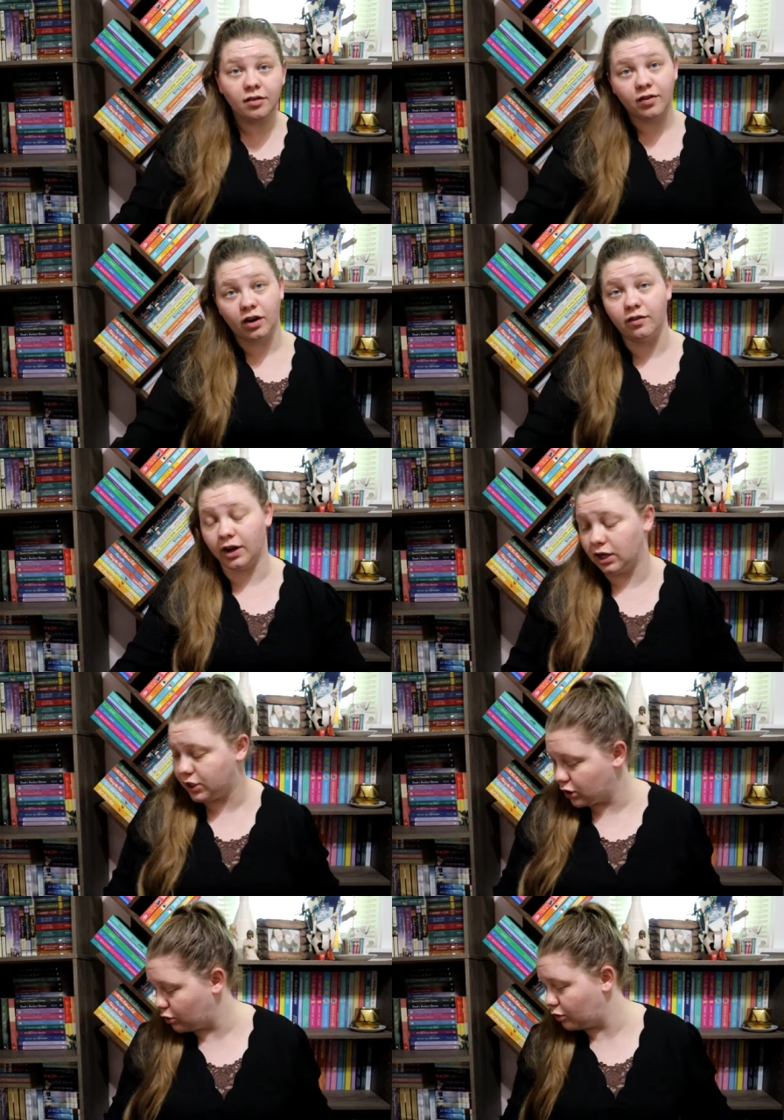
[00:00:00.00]
very, very
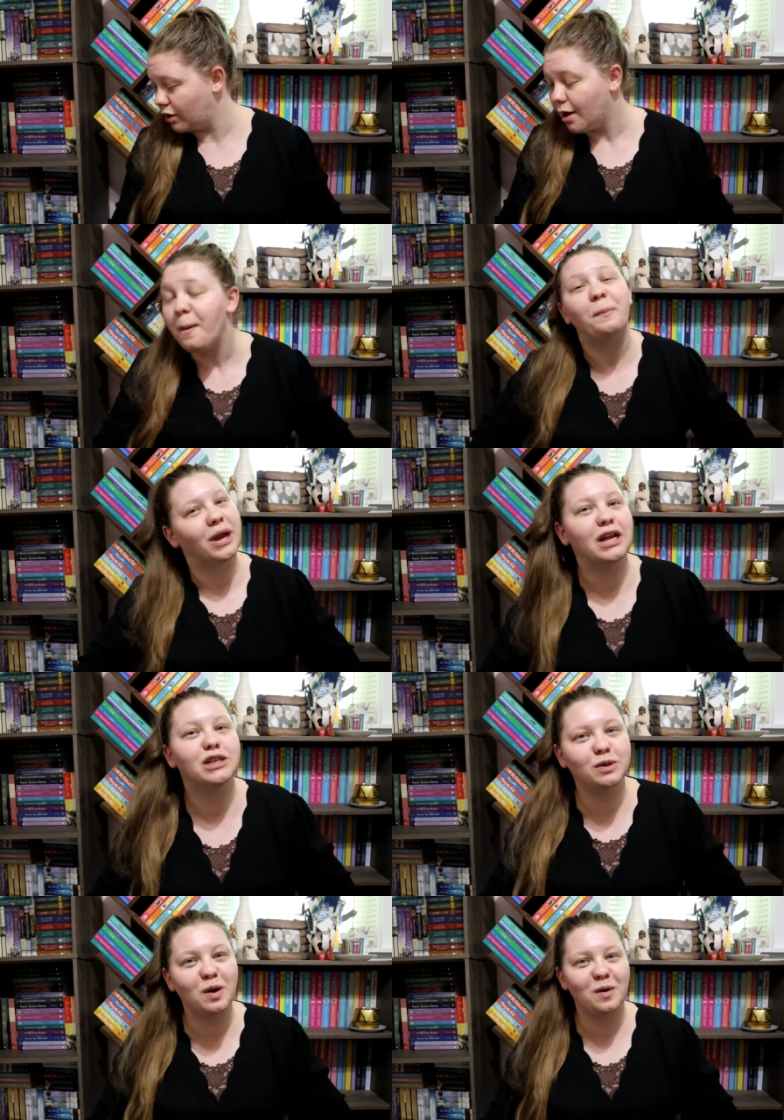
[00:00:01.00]
soon. But I
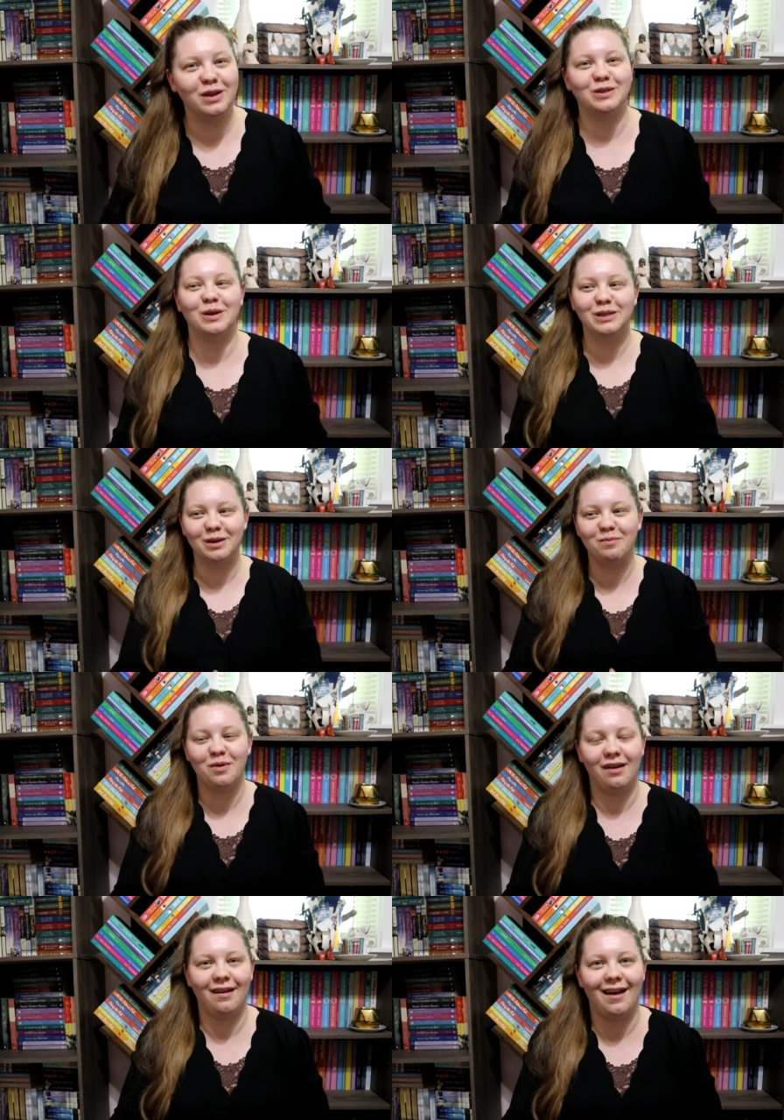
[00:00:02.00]
do own it, so at some
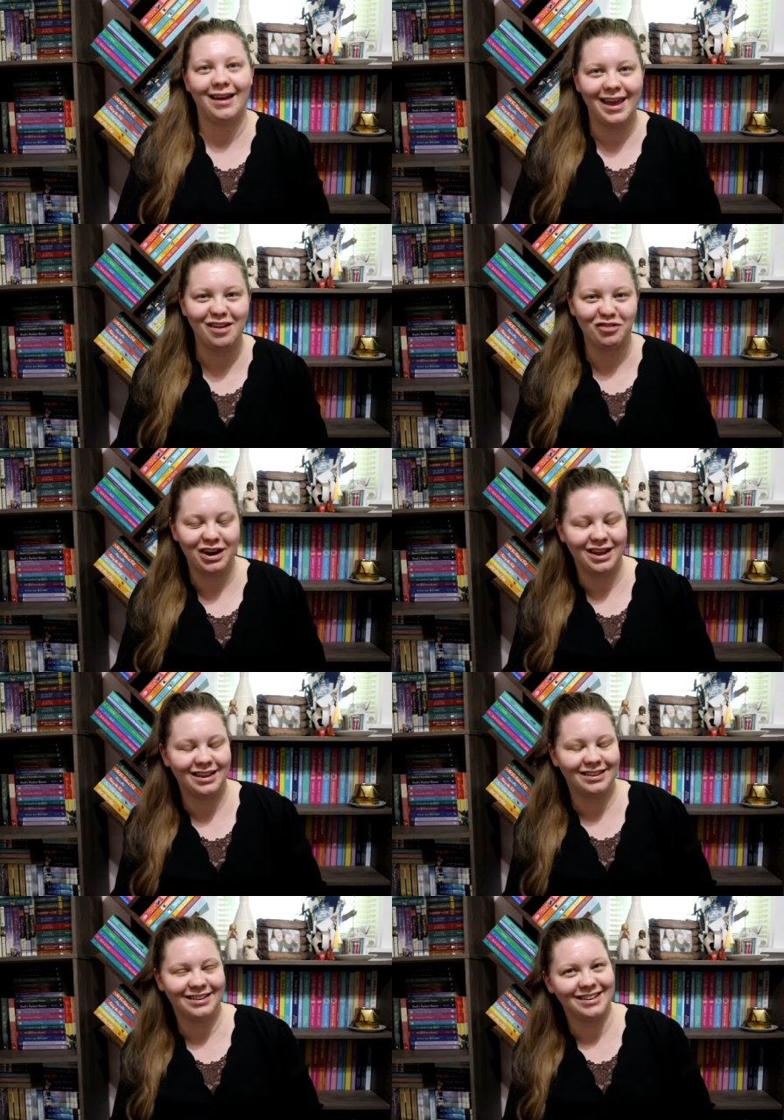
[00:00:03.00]
point I can read it
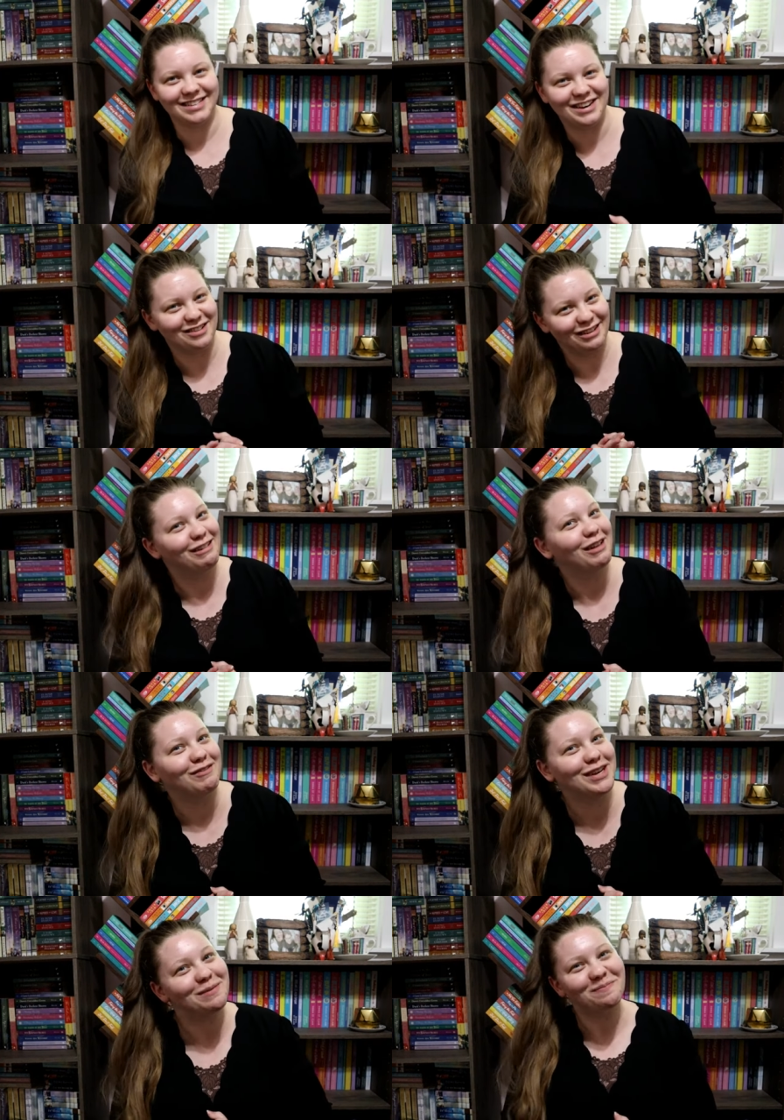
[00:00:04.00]
because I know that you
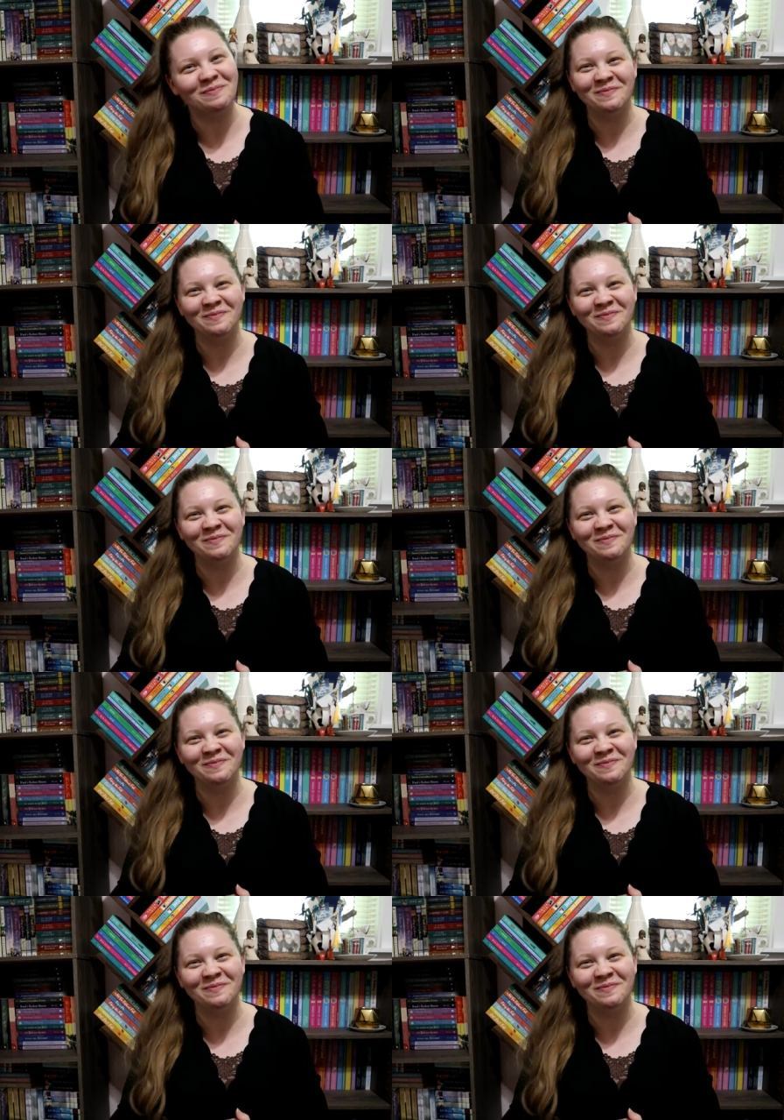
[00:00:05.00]
loved it.